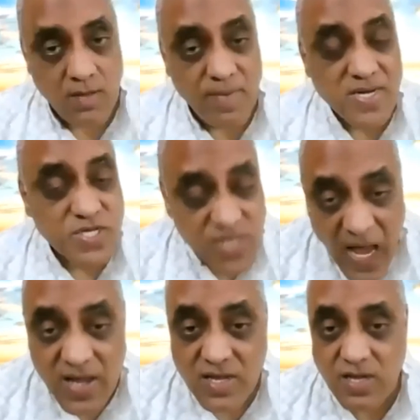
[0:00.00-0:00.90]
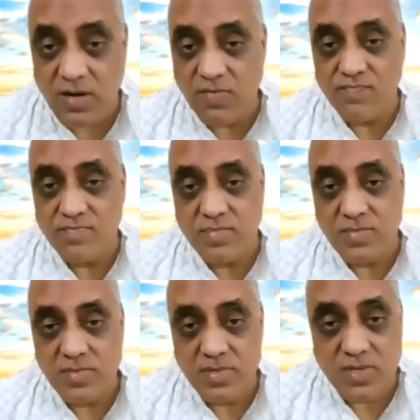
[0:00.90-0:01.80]
But Sankhya
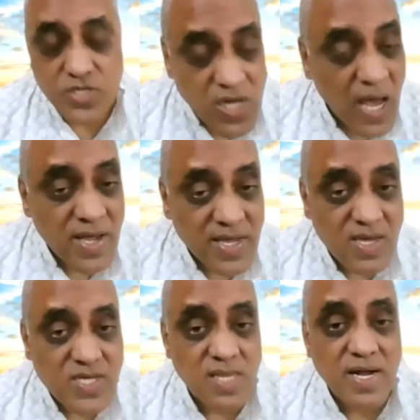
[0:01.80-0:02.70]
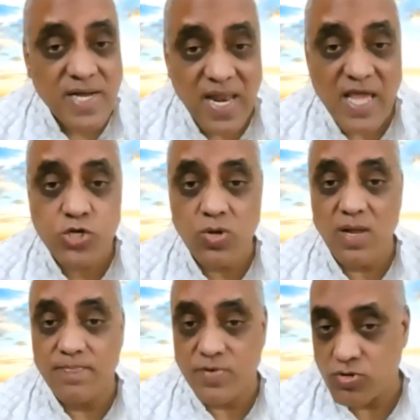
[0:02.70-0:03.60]
is an
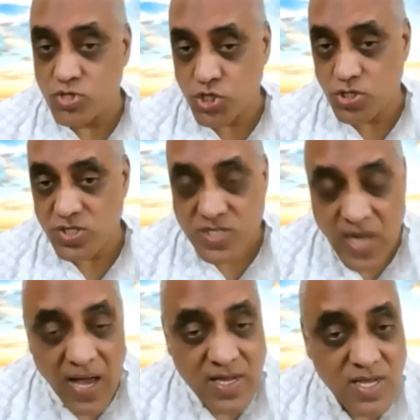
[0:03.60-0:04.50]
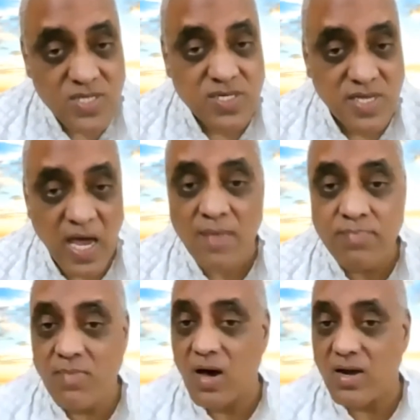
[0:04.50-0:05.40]
intellectual approach. Sankhya is a
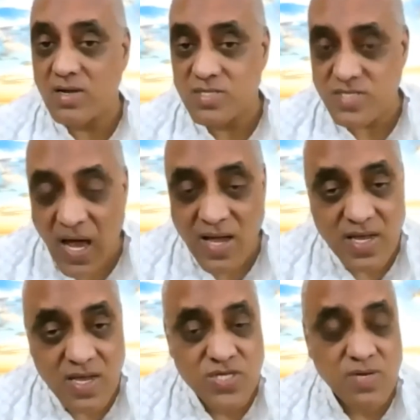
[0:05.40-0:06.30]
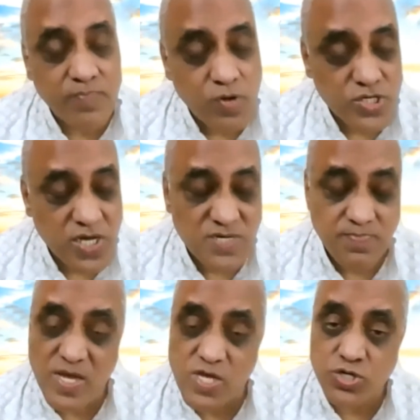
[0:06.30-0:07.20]
Gyan Marg. Sankhya is a process
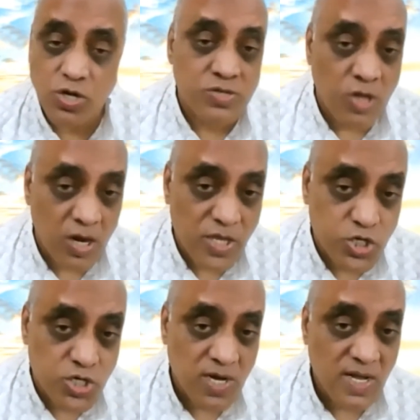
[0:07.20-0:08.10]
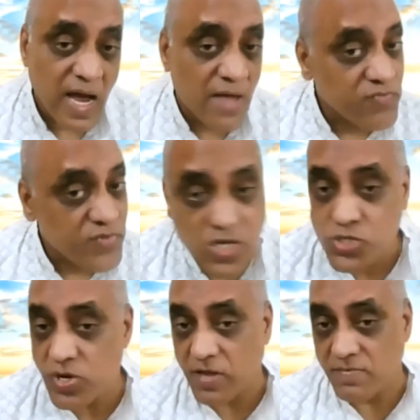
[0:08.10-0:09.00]
based on knowledge and
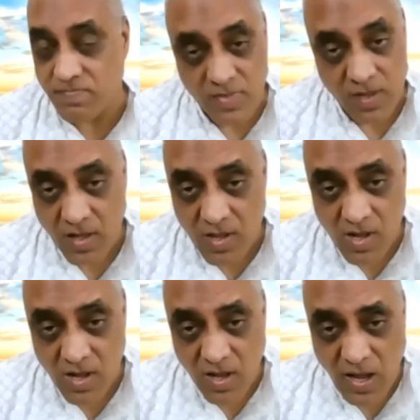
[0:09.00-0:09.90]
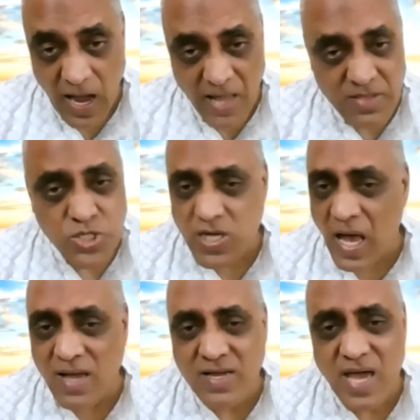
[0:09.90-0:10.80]
reasoning. And
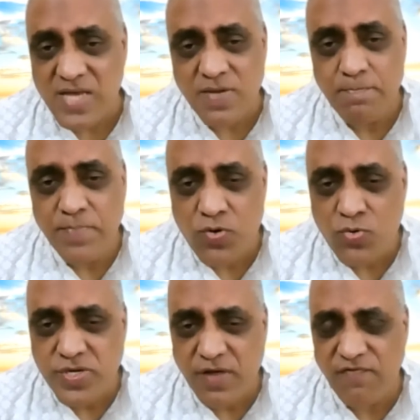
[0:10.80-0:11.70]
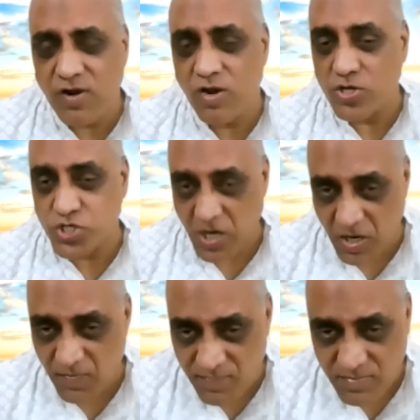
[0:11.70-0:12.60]
Sankhya has a beautiful logic.
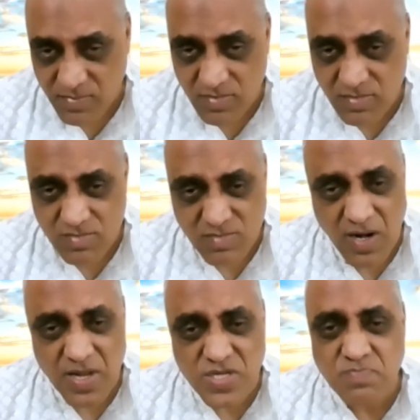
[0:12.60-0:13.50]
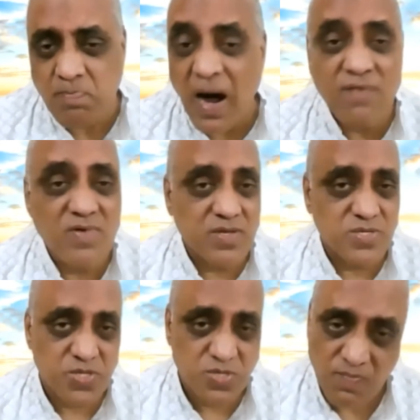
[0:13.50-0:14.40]
It is
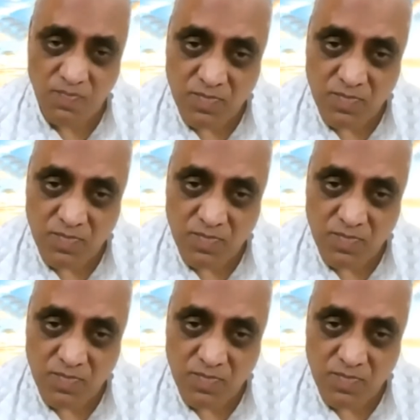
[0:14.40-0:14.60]
marvelous.